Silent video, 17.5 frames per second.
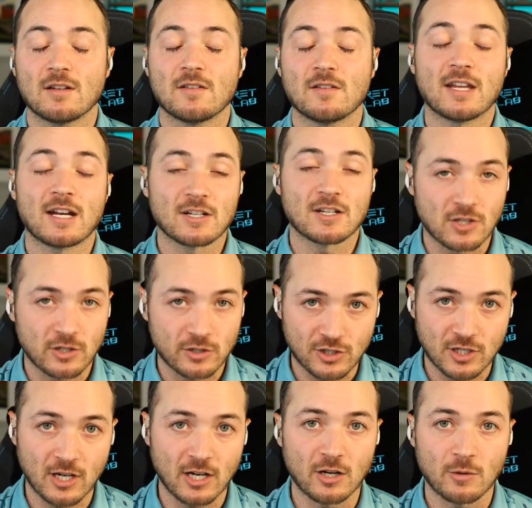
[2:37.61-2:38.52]
Then I started
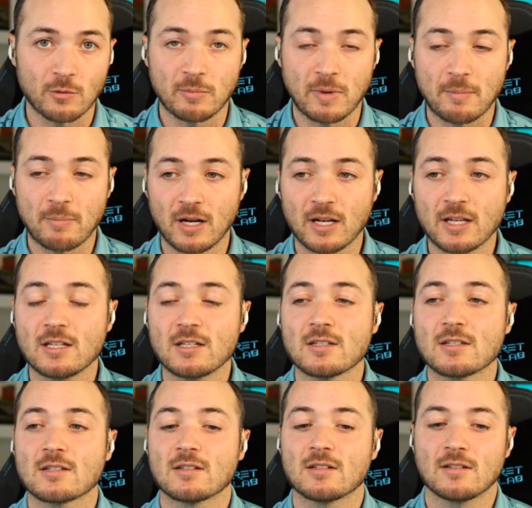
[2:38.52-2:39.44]
sharing it with my
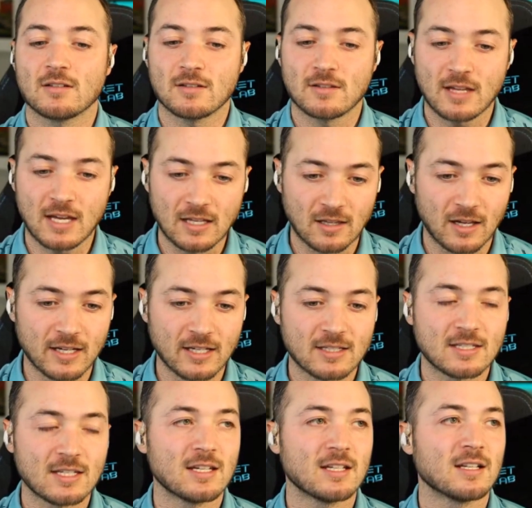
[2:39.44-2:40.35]
buddies. They
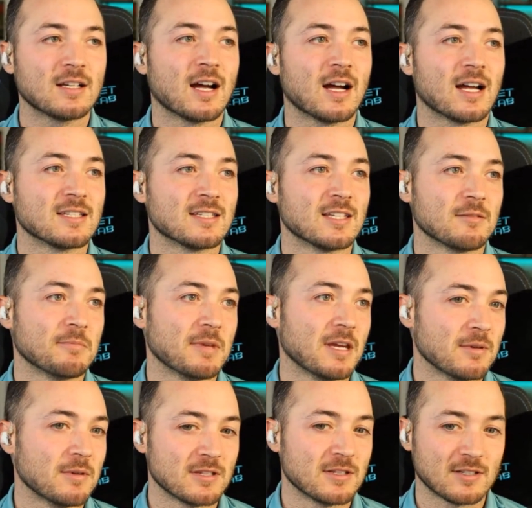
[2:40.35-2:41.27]
liked it. I said,
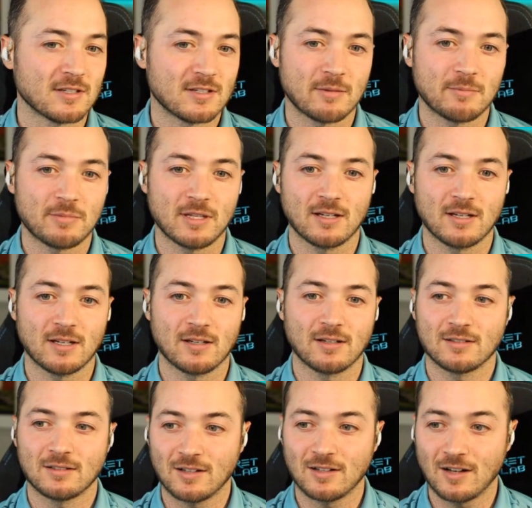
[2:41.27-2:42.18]
maybe this is something
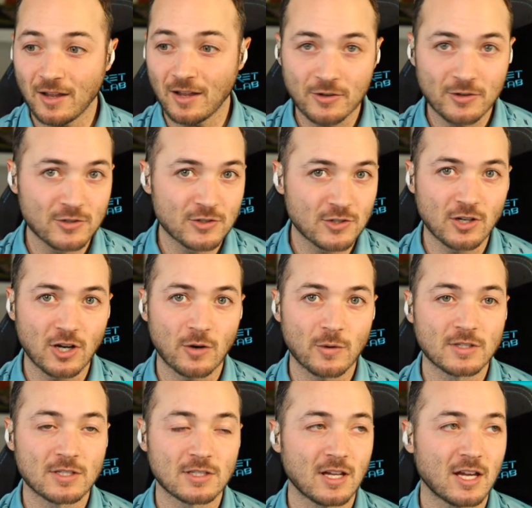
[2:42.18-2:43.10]
others are
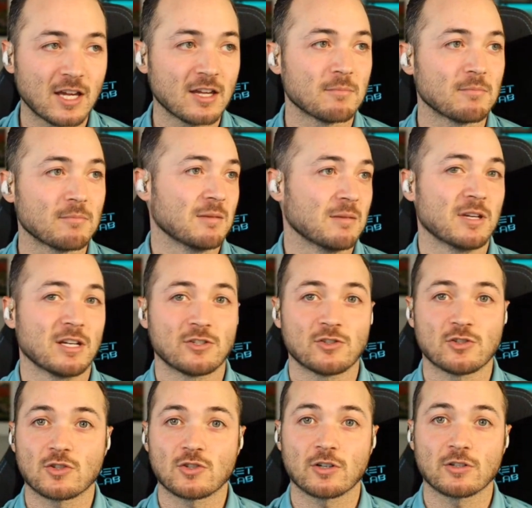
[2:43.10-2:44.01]
going to like. Maybe I
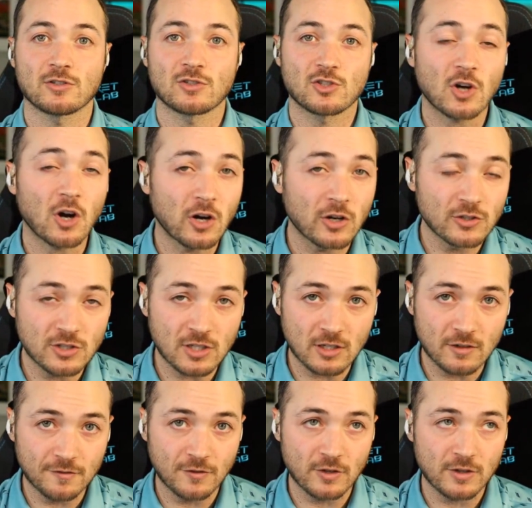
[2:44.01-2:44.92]
should start
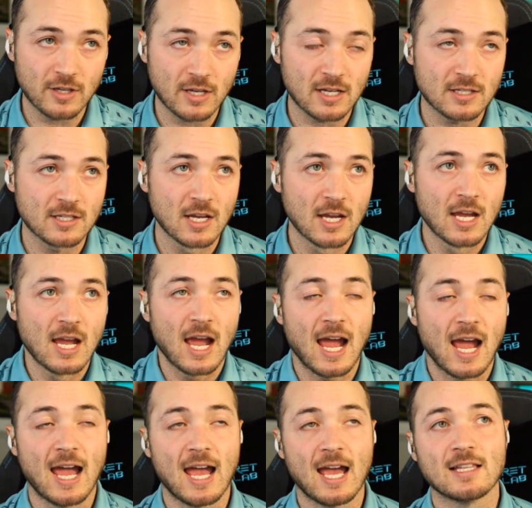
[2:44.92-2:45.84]
charging for this.
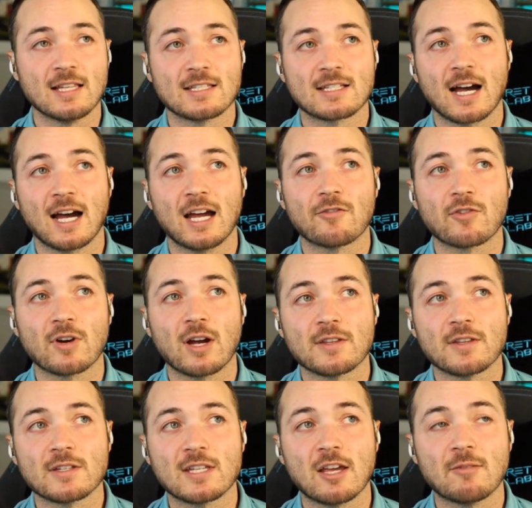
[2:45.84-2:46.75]
And kind of around
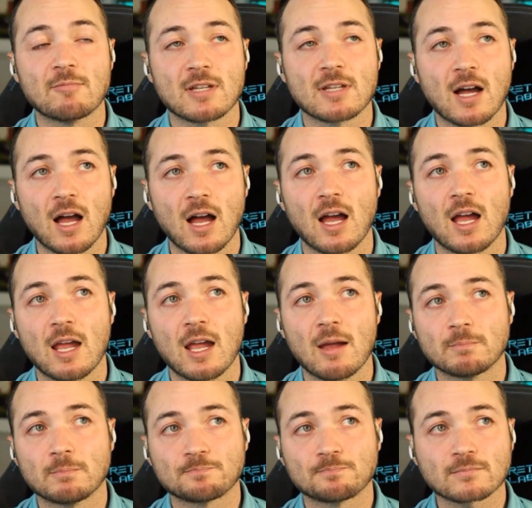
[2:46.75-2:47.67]
the same
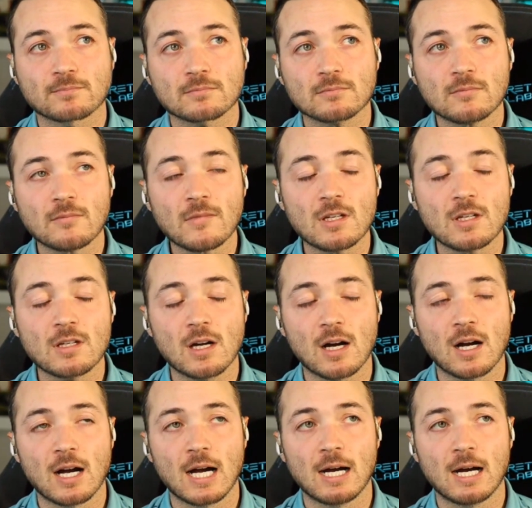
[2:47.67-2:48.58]
time,
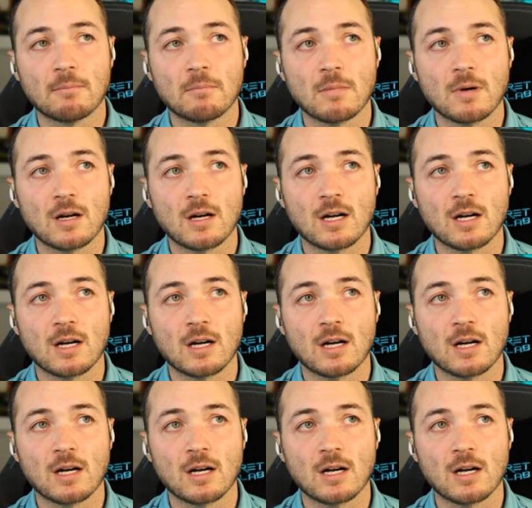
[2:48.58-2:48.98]
um,